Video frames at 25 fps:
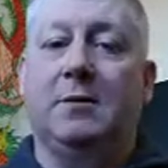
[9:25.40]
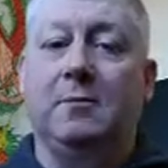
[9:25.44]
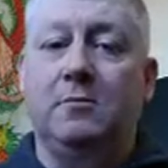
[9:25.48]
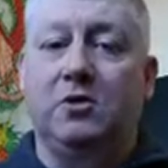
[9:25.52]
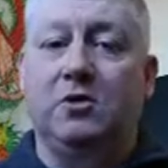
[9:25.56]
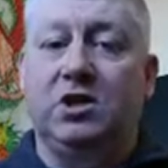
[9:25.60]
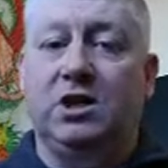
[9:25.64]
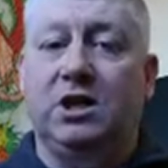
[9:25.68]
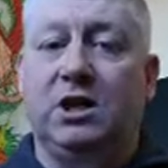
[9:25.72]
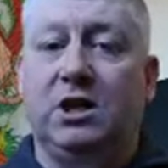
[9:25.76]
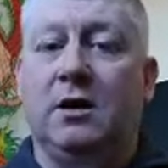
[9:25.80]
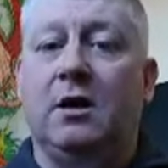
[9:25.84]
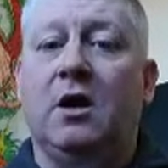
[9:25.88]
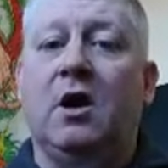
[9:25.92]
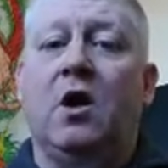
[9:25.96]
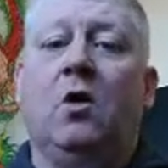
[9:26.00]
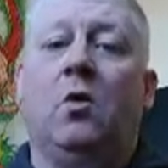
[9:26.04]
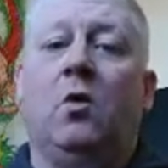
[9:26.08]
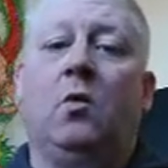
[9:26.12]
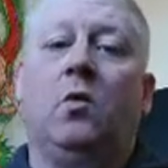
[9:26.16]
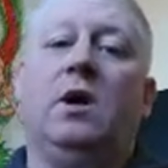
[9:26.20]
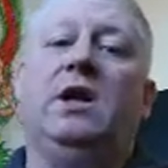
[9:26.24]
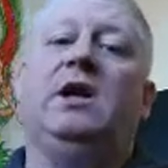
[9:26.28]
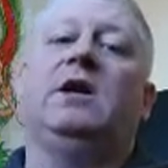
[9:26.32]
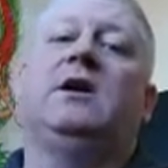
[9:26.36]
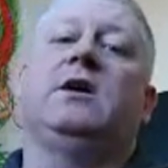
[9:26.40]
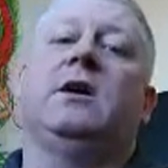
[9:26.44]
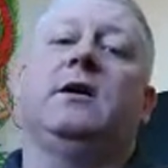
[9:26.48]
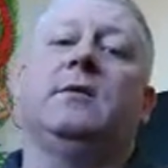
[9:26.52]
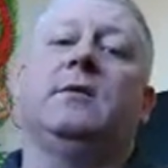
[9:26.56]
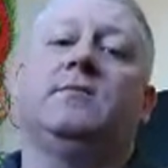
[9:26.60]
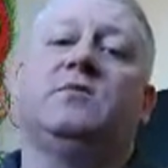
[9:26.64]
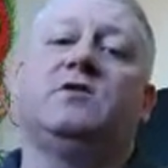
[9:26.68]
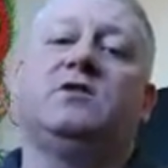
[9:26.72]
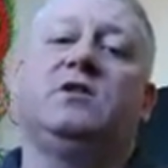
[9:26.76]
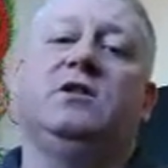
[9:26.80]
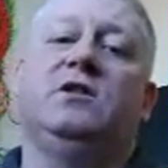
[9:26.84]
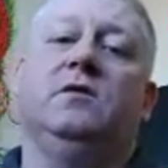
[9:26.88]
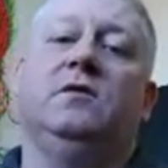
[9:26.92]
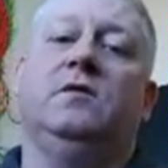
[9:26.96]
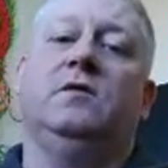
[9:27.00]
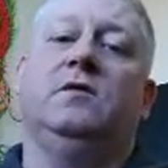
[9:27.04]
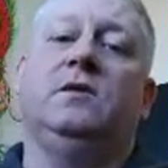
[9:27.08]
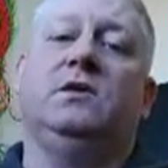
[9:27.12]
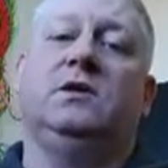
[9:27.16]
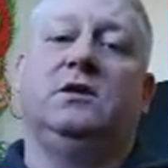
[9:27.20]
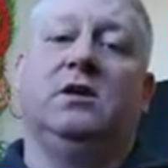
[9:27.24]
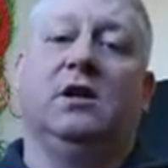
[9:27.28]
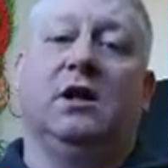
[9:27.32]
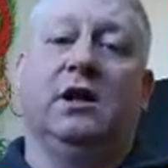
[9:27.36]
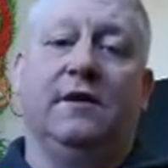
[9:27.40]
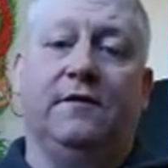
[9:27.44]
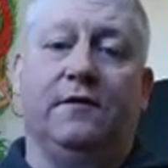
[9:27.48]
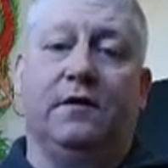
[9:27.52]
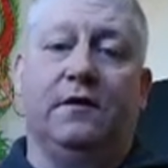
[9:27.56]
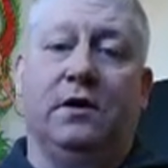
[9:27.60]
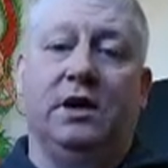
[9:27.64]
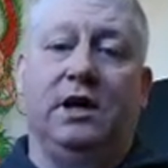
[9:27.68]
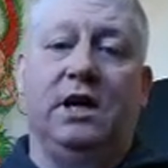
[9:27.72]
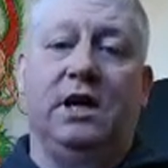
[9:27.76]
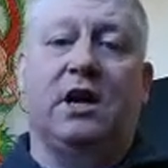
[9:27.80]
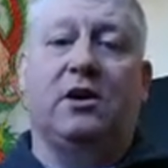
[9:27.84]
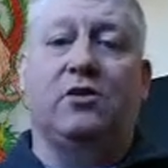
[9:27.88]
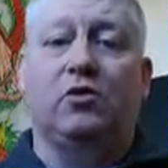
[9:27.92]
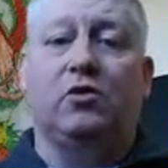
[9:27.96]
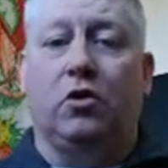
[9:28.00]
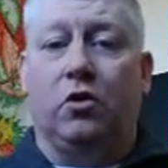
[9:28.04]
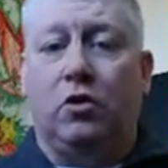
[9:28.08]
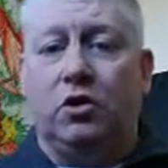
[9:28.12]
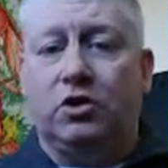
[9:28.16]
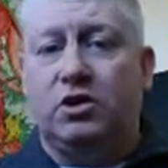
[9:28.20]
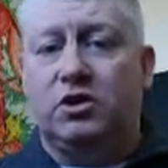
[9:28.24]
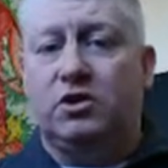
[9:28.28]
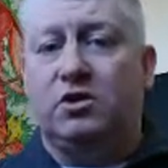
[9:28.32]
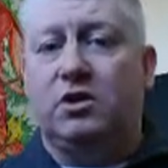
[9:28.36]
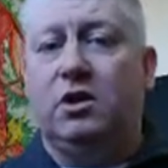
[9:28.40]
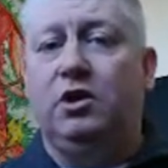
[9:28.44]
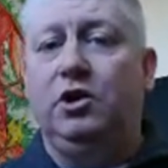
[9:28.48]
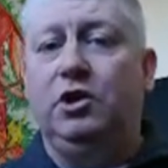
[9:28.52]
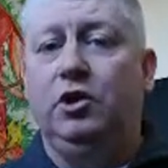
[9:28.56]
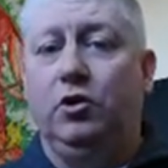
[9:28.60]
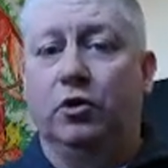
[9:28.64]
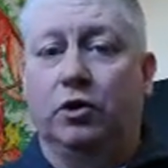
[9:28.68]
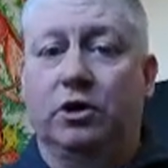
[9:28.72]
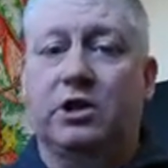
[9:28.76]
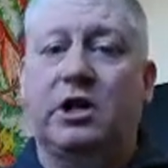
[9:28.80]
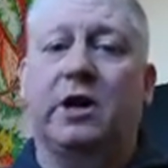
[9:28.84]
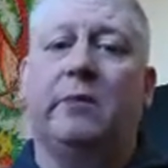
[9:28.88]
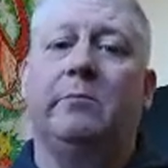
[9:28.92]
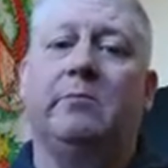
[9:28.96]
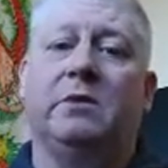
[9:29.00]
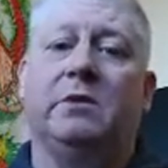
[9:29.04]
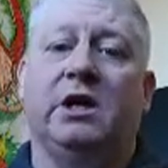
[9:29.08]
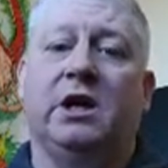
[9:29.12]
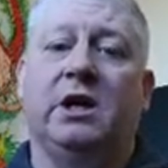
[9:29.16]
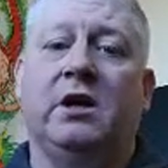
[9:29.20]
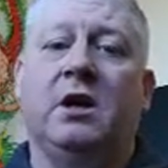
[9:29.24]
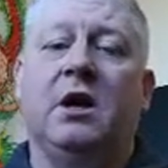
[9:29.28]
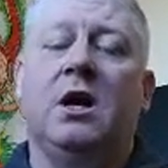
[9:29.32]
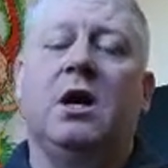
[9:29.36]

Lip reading: sheet when it comes to delivery across your company.